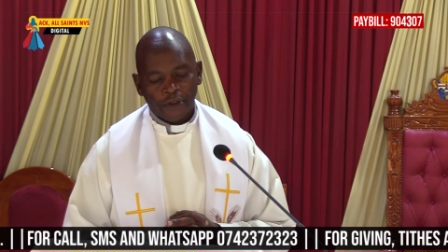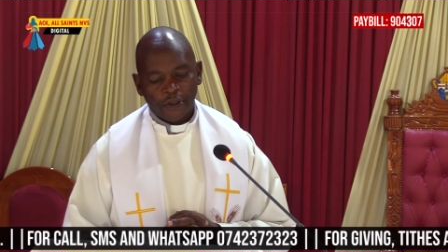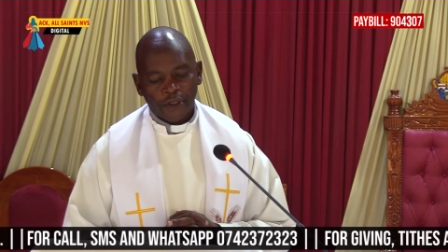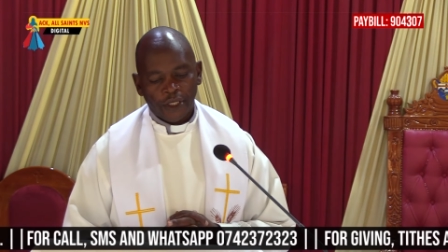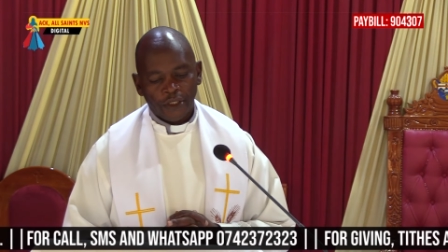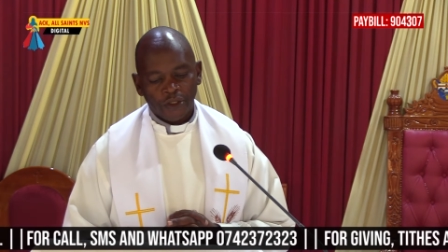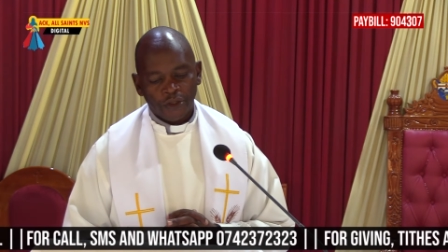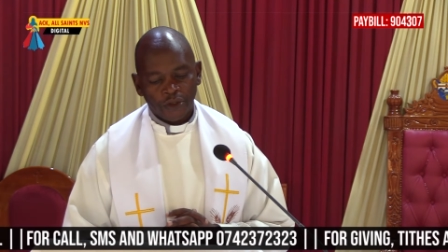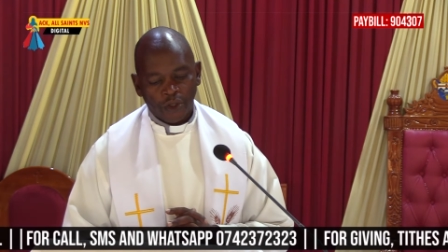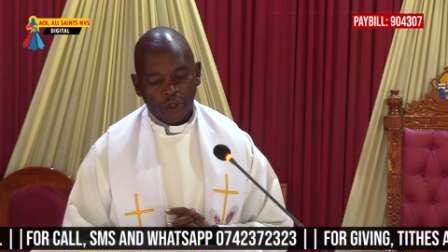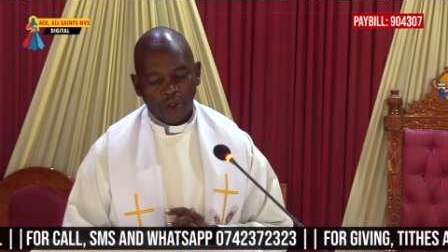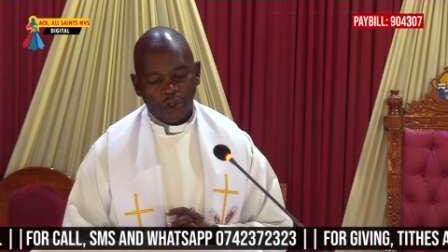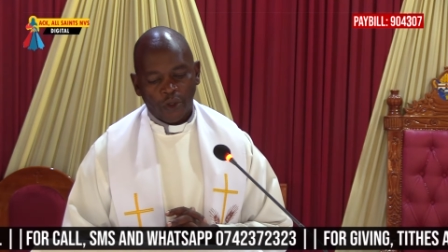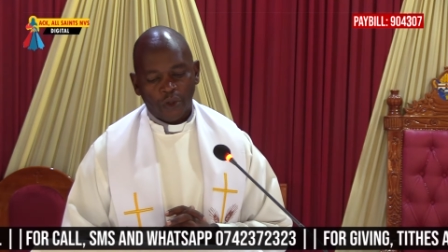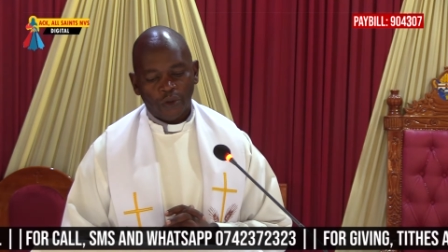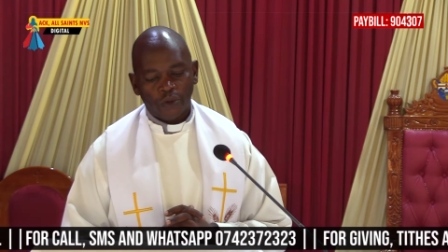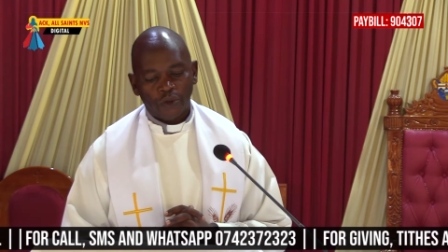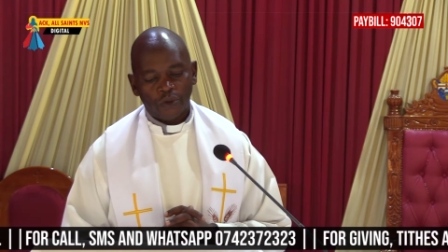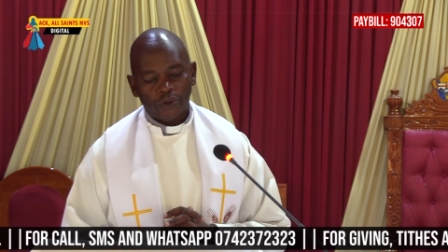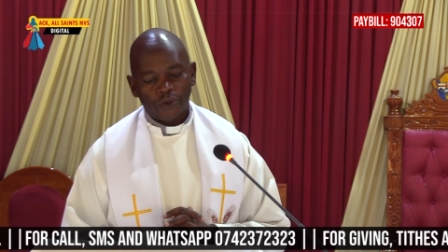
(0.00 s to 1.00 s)
And you
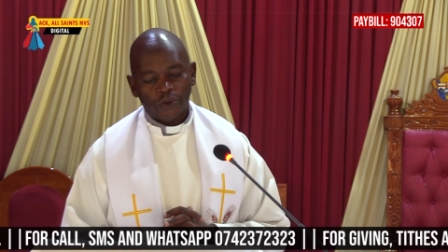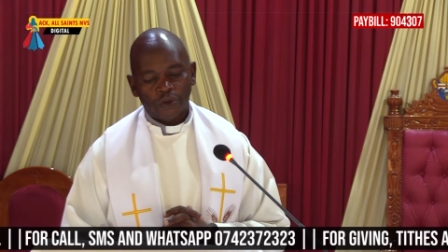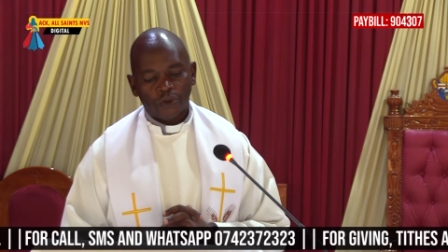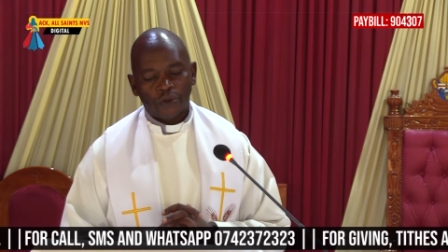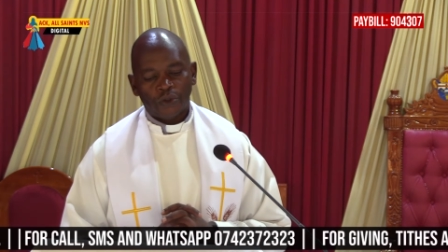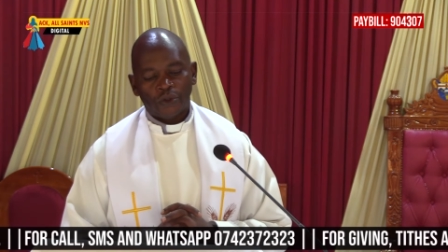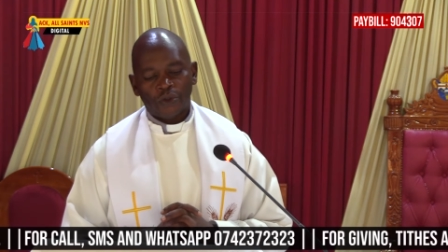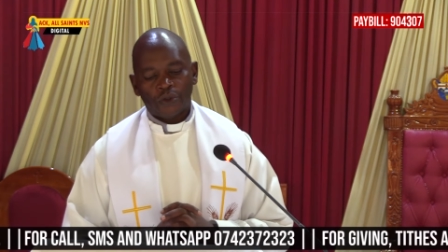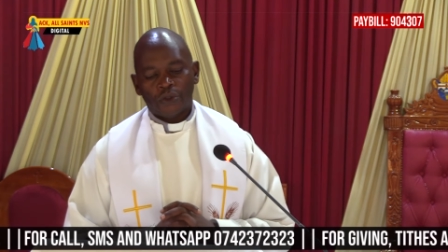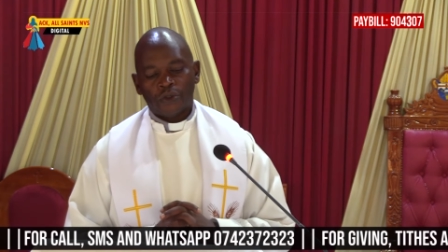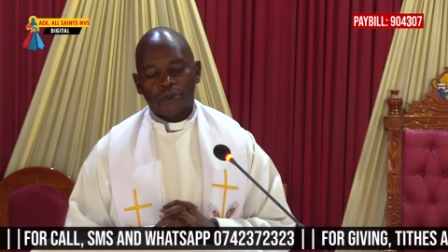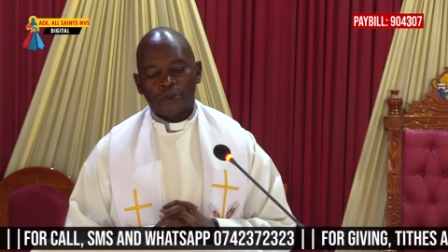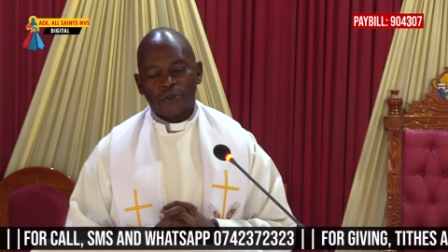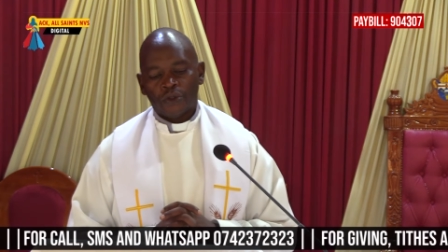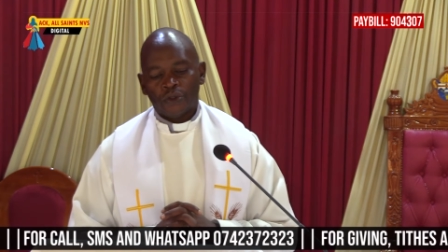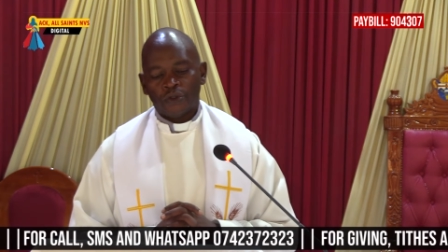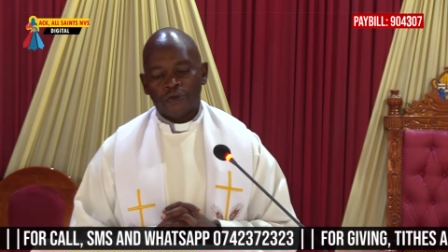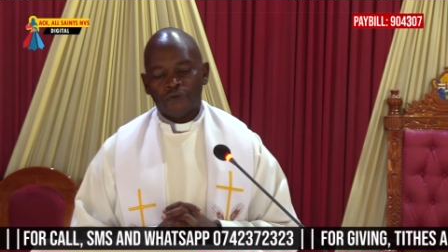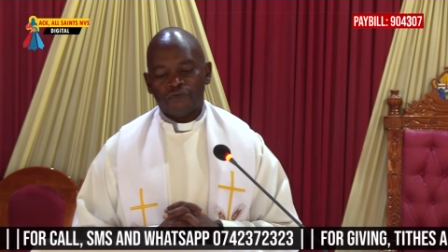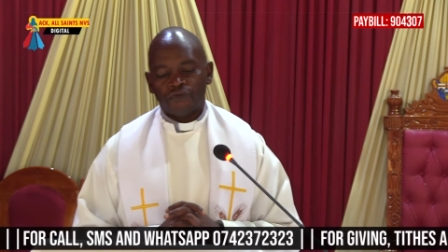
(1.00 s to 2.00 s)
know,
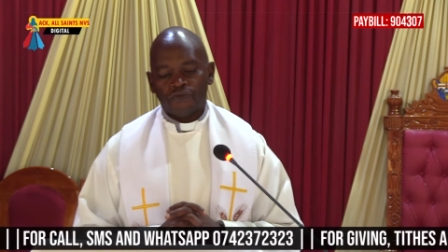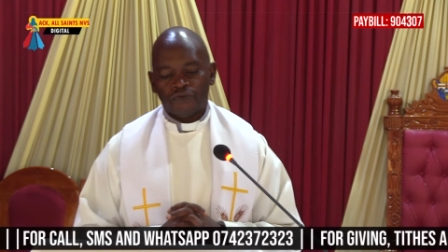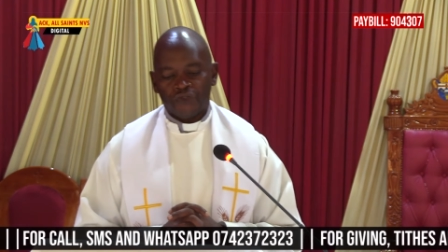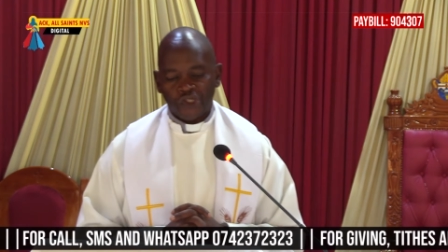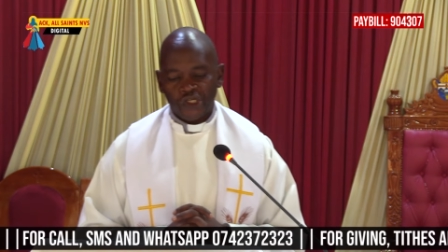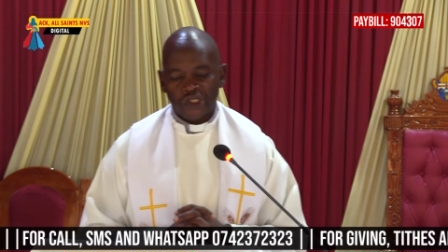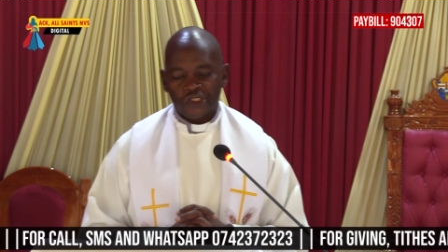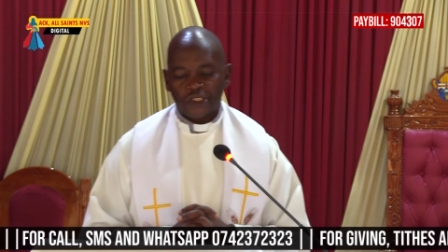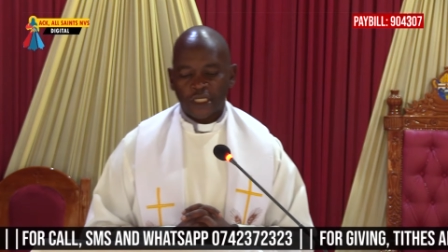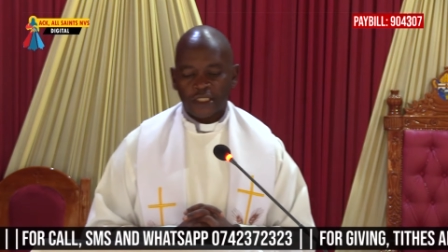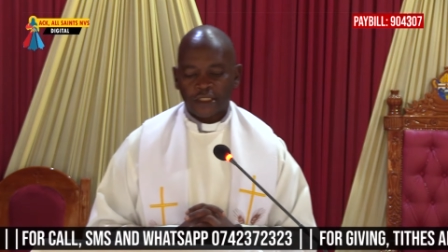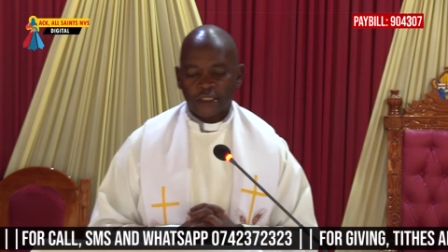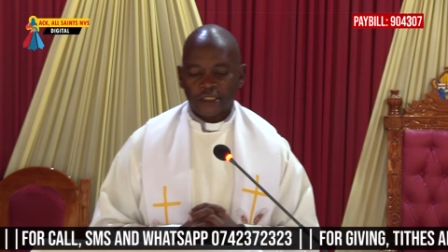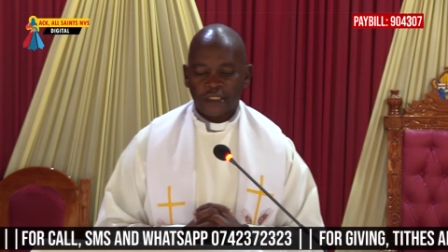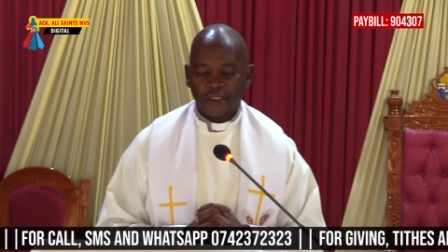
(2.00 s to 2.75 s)
Jesus,